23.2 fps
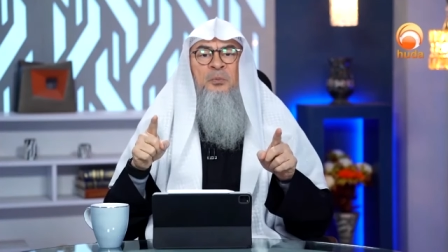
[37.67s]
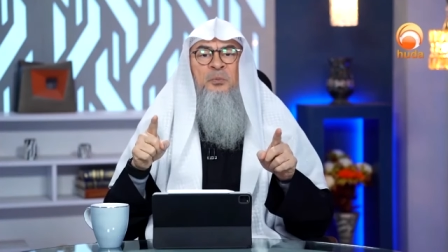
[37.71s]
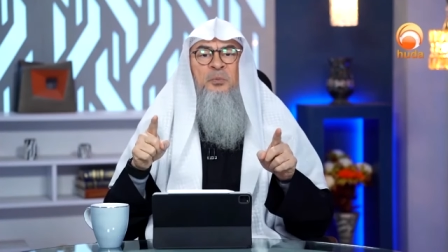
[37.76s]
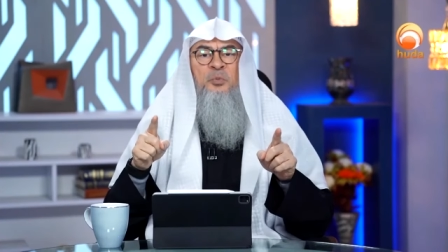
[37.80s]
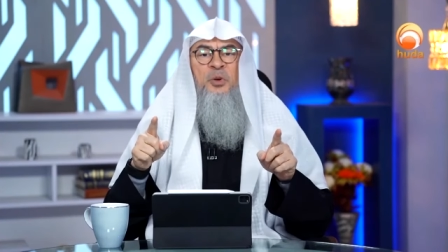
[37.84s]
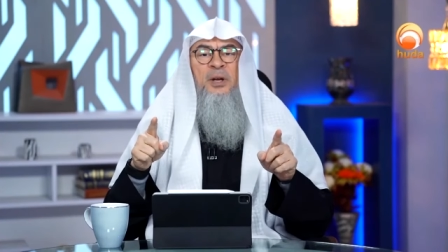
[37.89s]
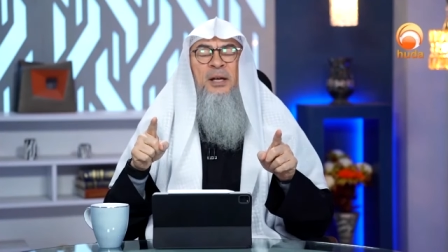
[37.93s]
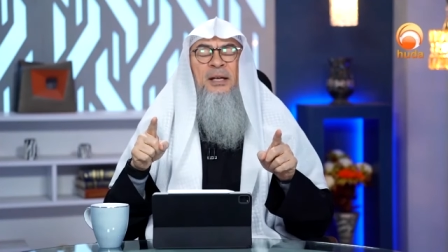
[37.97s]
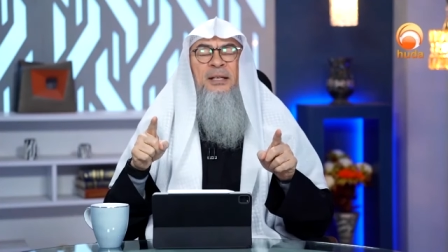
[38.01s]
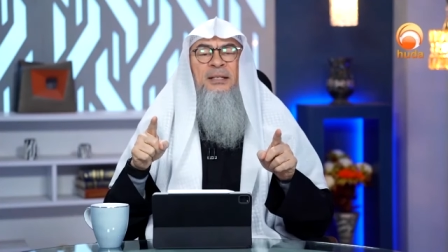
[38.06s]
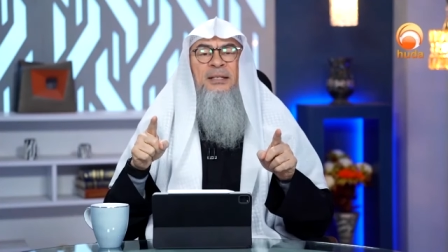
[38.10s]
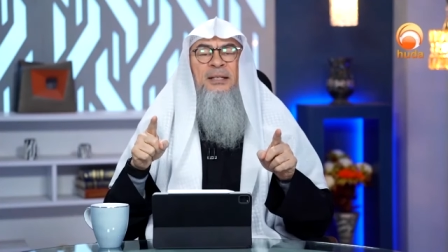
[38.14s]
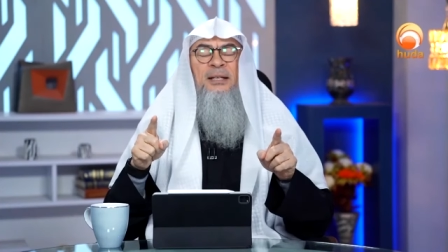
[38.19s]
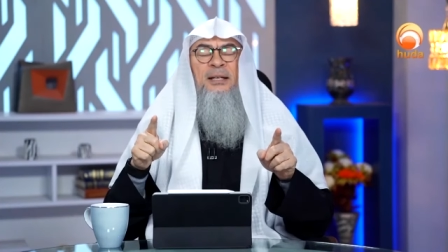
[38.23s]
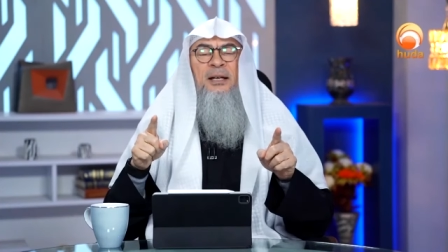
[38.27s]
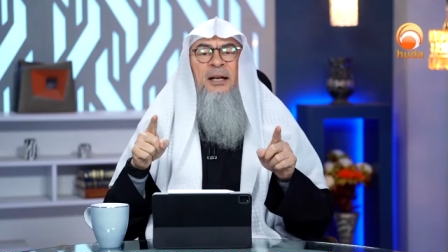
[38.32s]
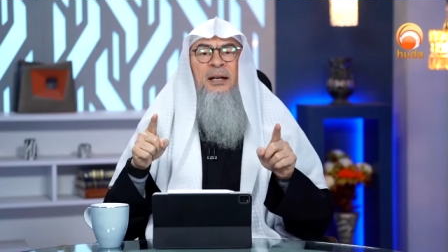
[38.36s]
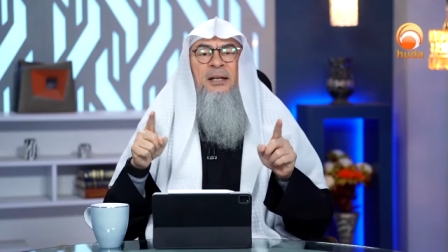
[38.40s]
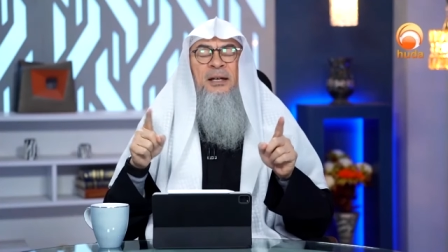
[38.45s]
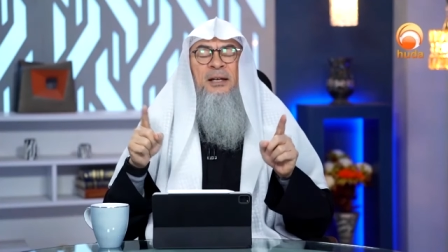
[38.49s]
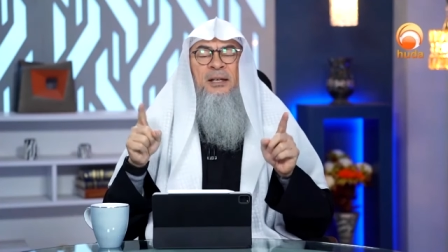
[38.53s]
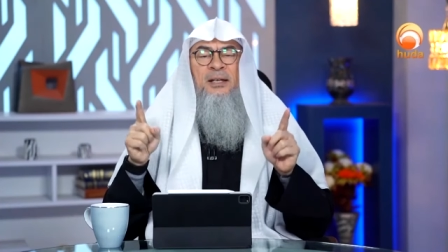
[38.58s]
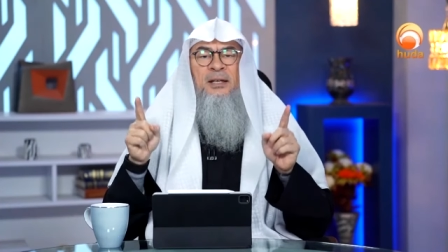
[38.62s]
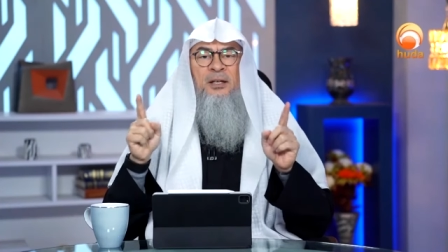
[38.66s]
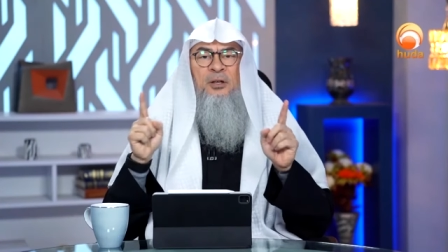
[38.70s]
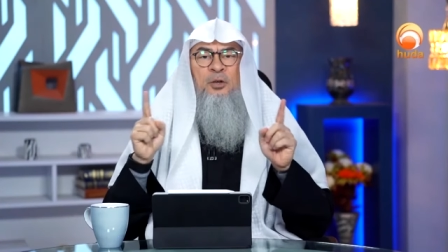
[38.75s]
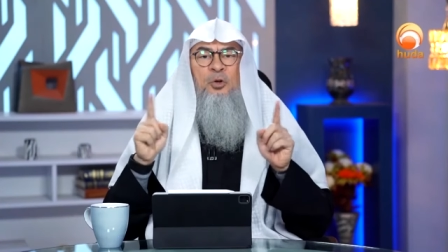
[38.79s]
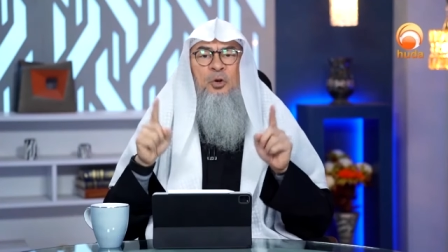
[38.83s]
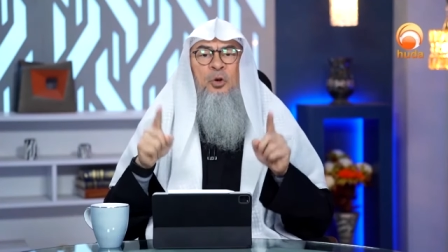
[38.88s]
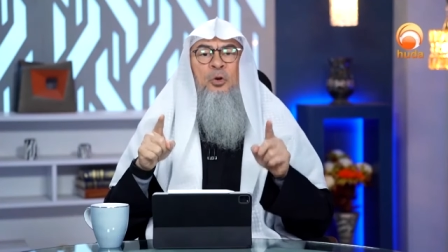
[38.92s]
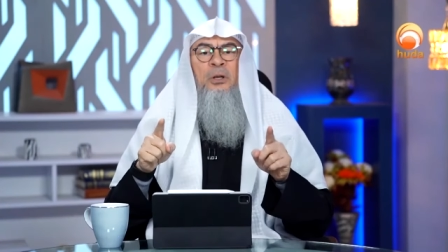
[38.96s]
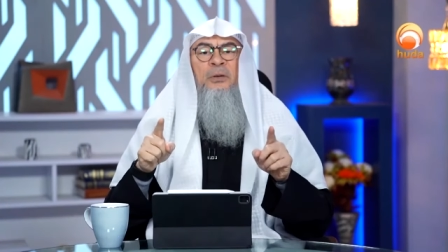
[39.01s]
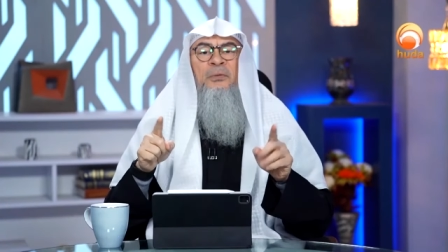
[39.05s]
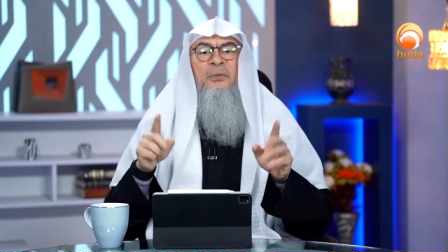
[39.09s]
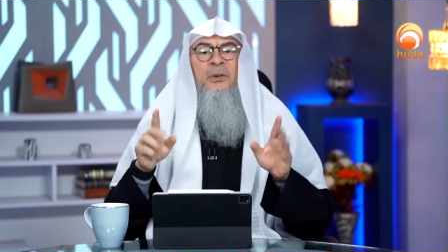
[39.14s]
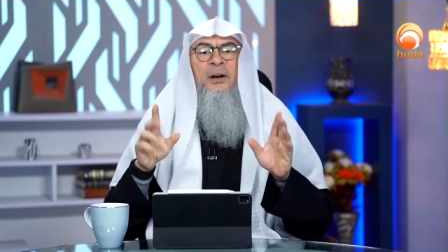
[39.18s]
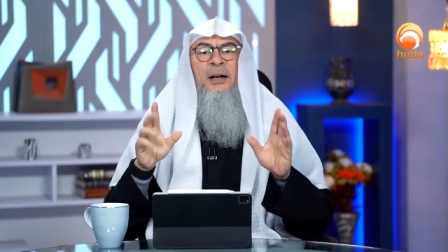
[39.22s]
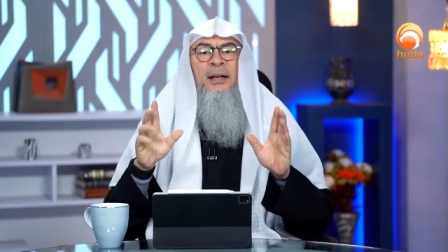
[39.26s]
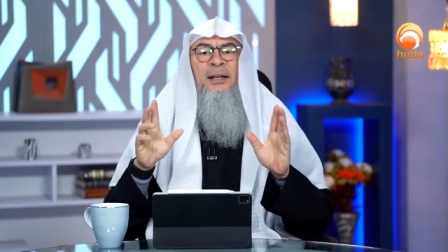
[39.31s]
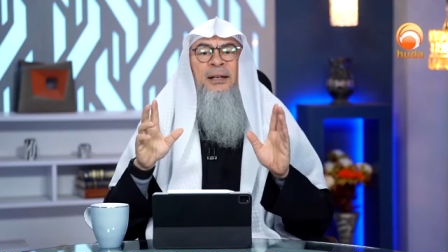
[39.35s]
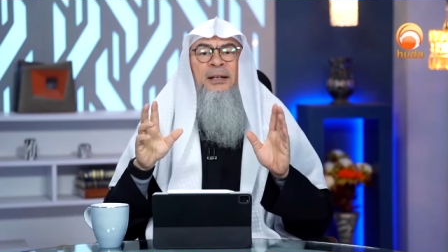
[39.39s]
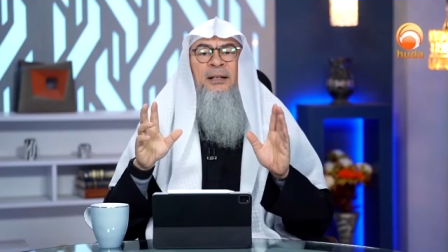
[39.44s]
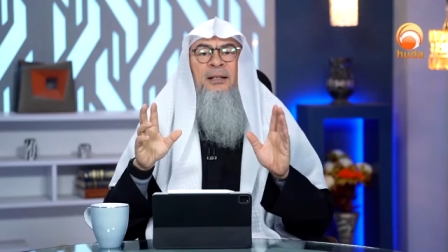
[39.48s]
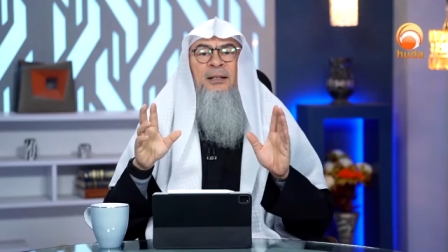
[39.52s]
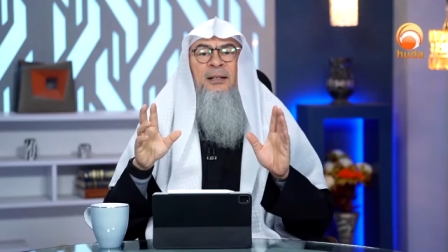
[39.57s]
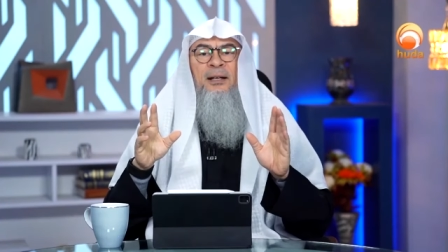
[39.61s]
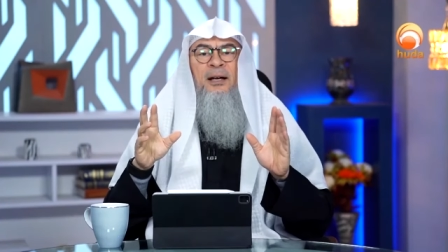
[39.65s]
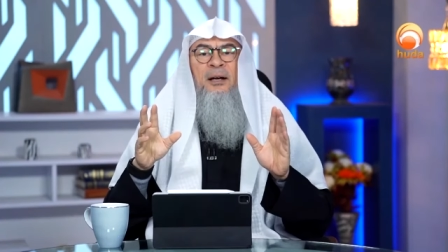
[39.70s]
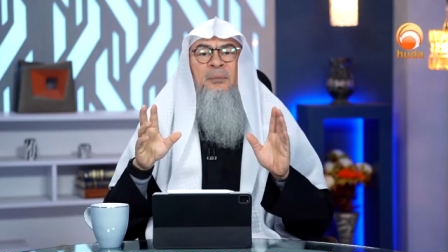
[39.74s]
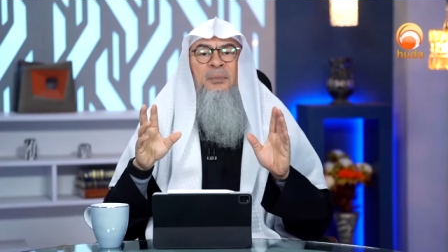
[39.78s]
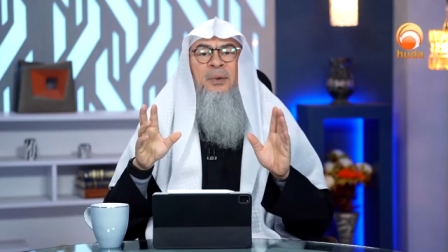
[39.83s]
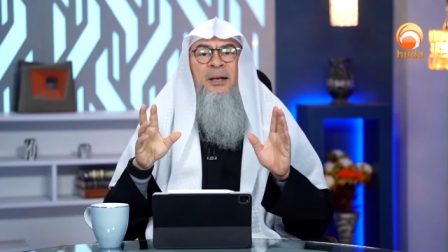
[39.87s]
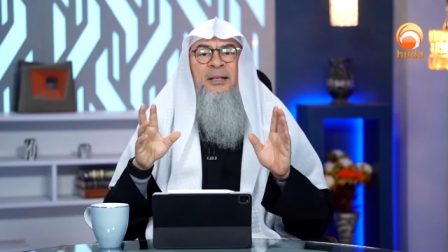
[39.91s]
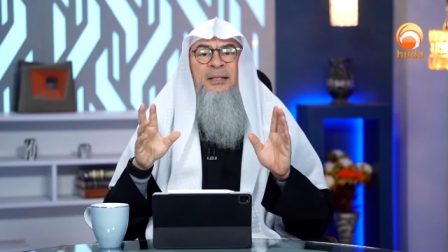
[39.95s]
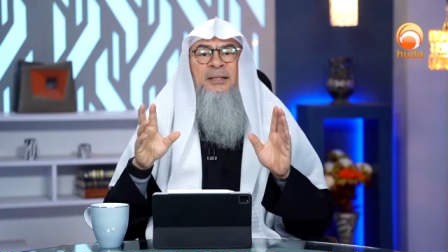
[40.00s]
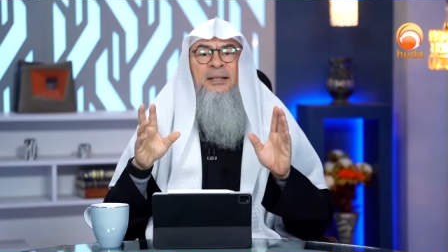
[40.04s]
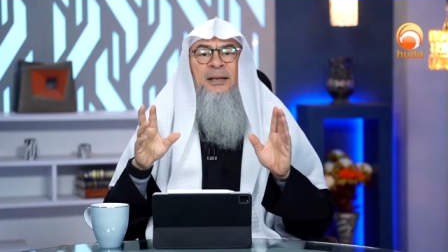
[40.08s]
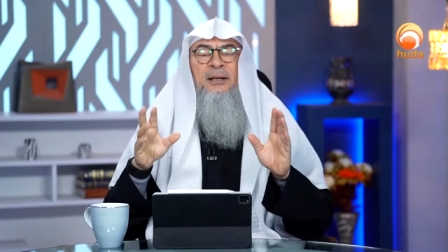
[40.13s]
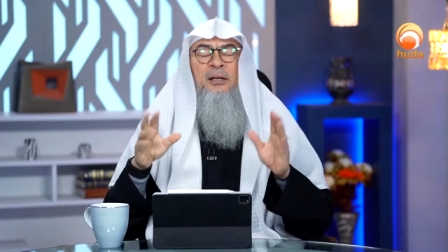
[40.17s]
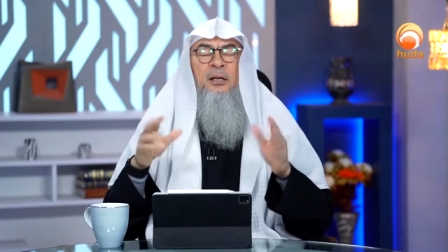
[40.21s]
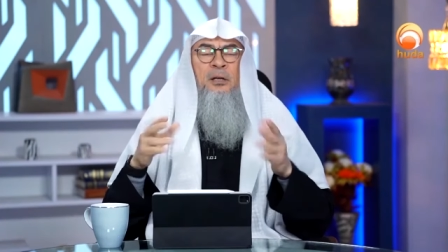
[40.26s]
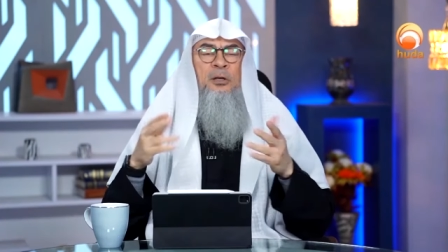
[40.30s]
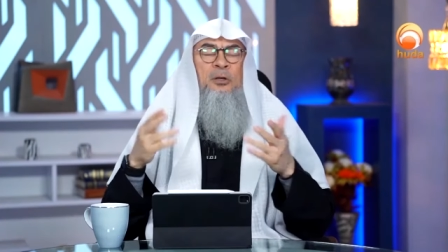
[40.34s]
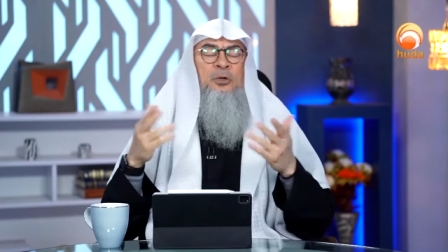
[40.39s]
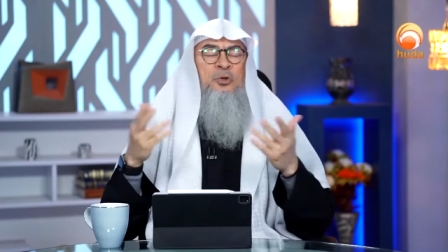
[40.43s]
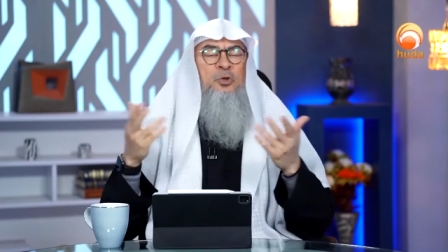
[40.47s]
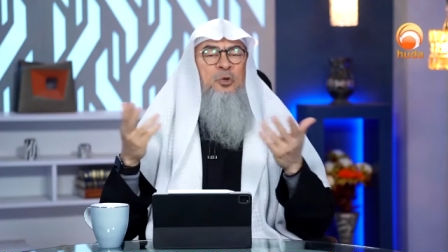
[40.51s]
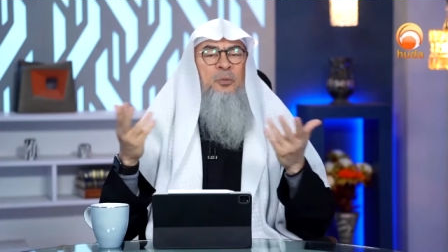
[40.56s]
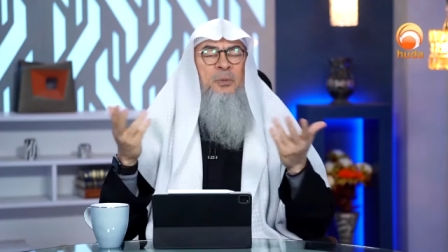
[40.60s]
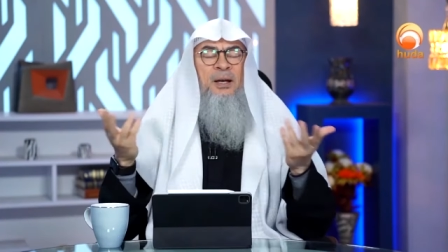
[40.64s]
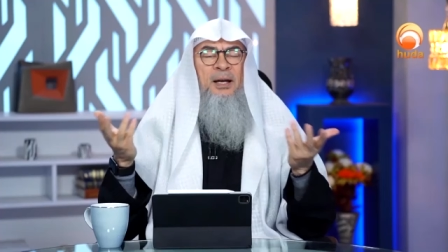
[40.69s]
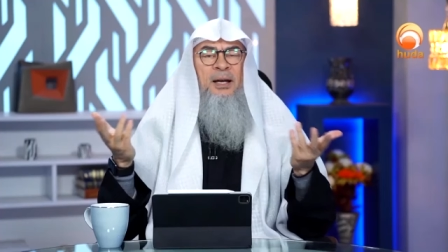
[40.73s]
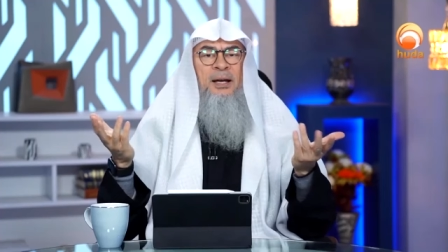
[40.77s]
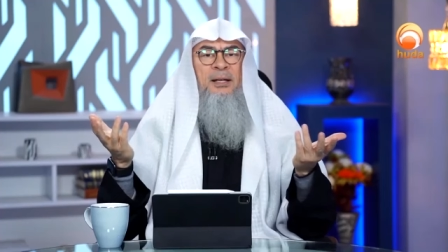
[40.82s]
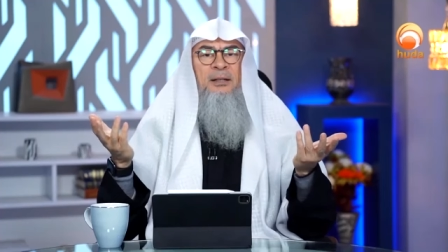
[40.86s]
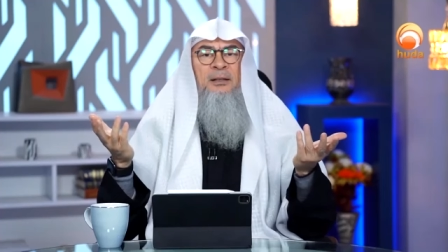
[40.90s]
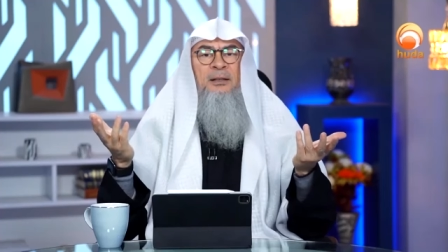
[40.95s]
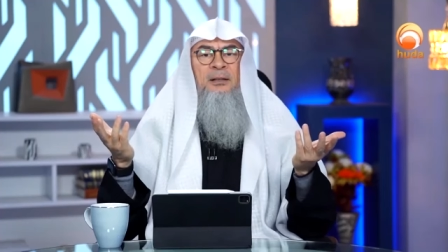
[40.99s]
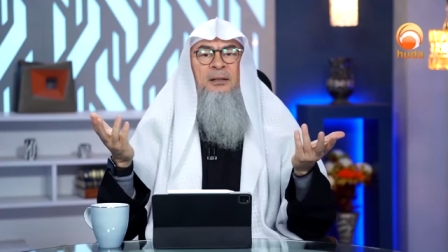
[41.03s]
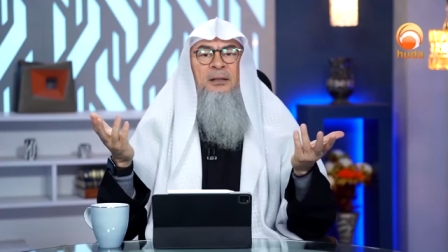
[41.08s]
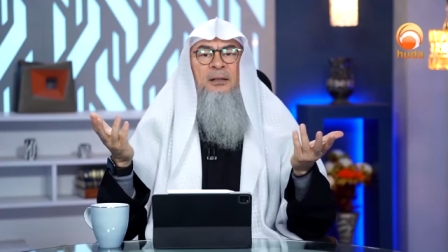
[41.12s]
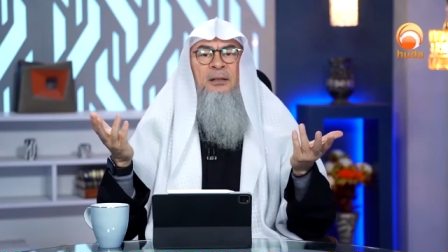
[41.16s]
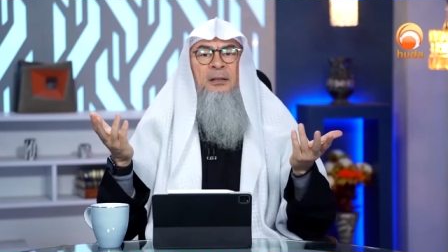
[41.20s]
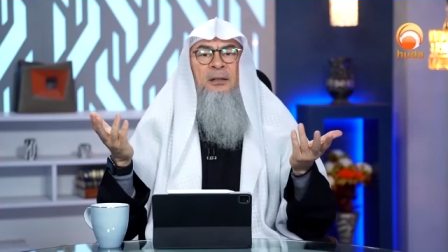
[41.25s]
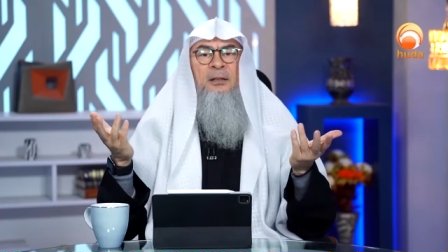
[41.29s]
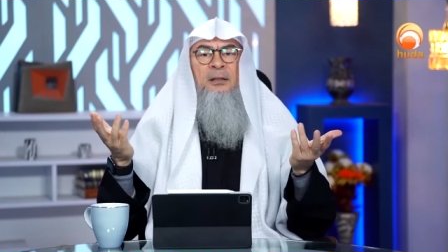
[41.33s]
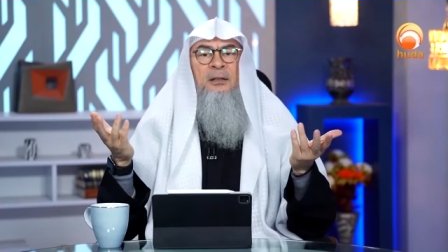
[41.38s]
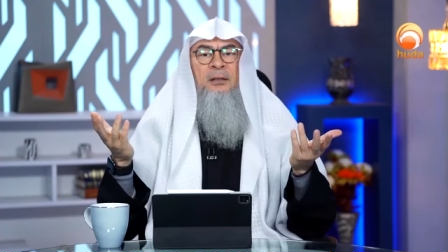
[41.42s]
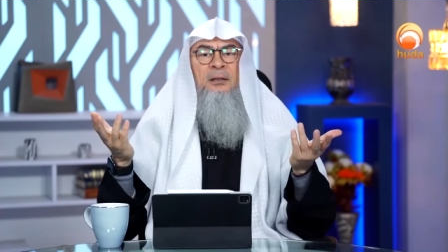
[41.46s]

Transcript: praising, uh, in glorifying Allah by saying, Subhanallah,